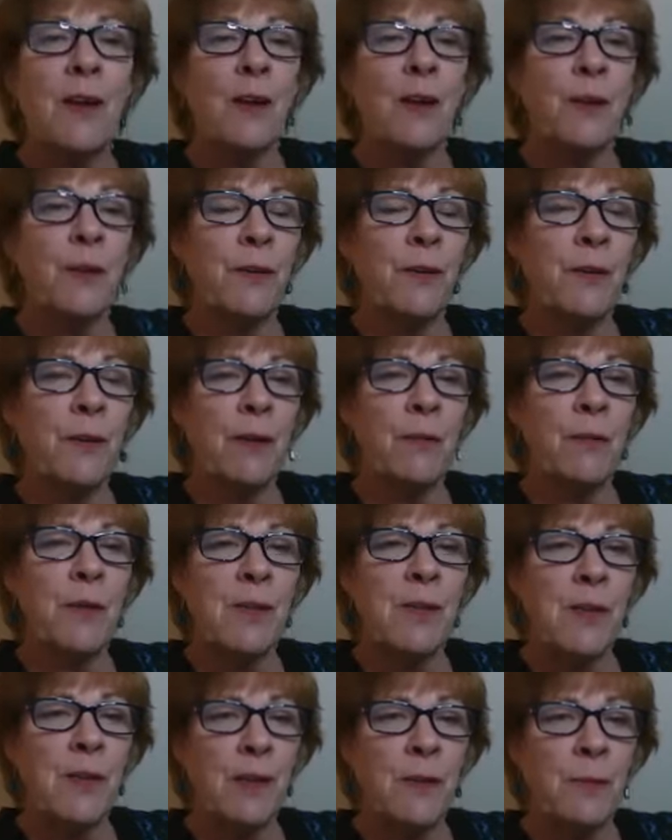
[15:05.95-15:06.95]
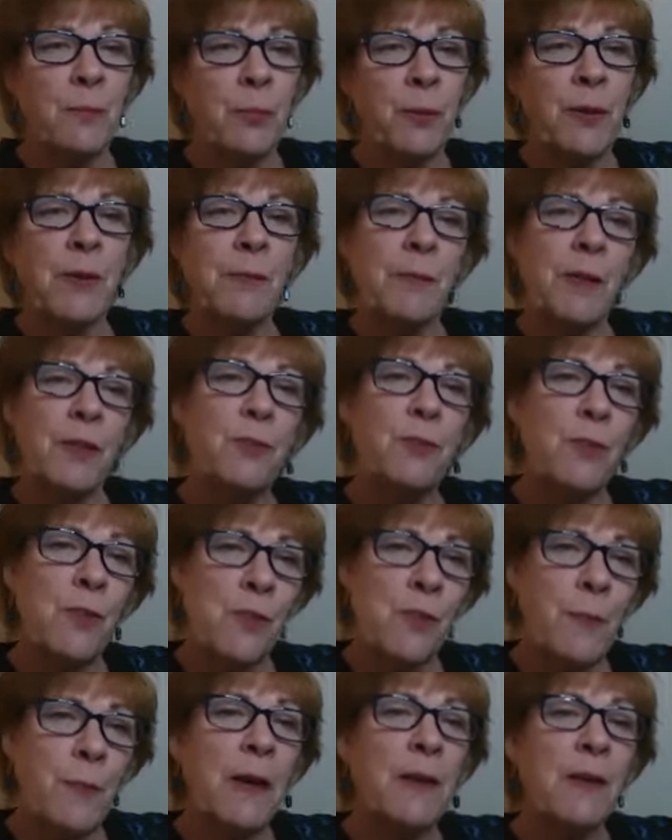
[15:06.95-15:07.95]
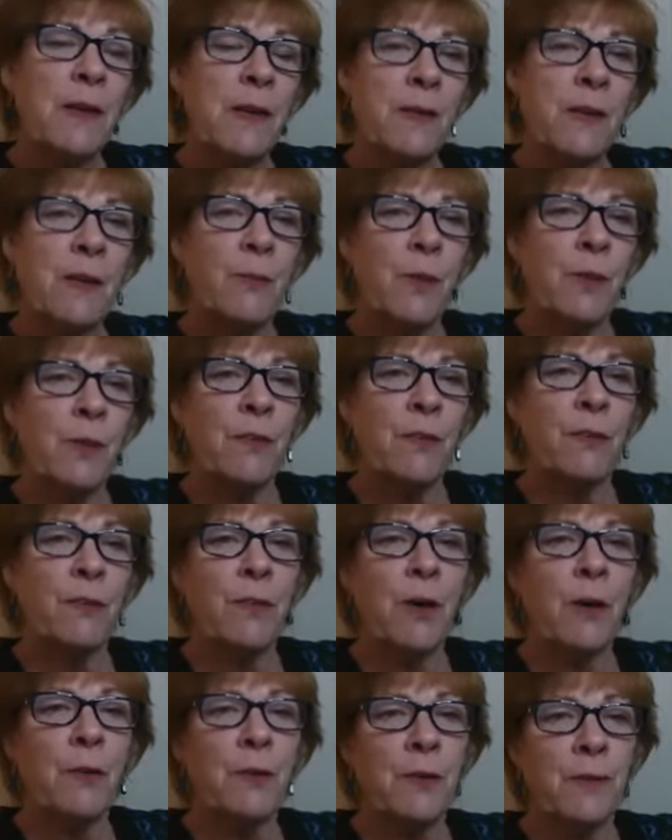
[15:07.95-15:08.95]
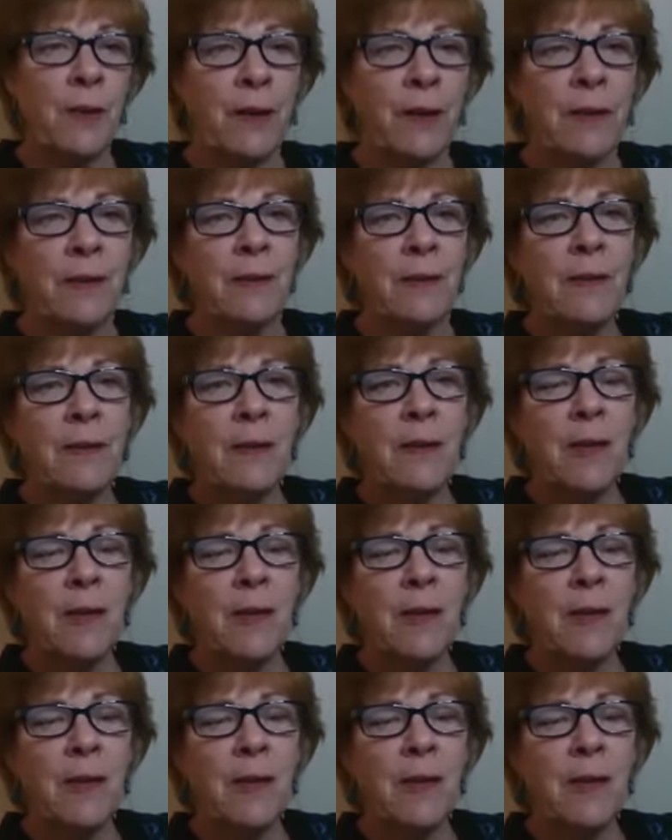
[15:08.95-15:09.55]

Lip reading: although I would say that pretty much just about anything we've ever voted on,